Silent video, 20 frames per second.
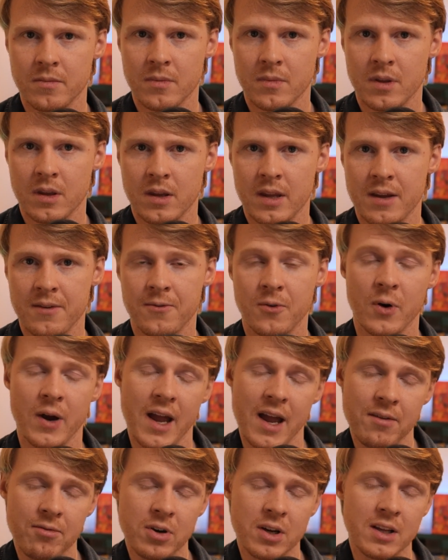For
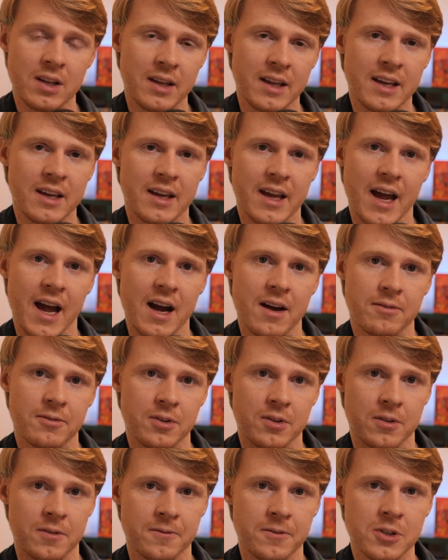every link after the
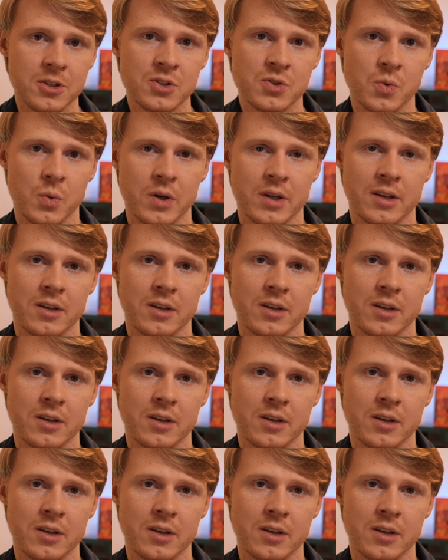first one,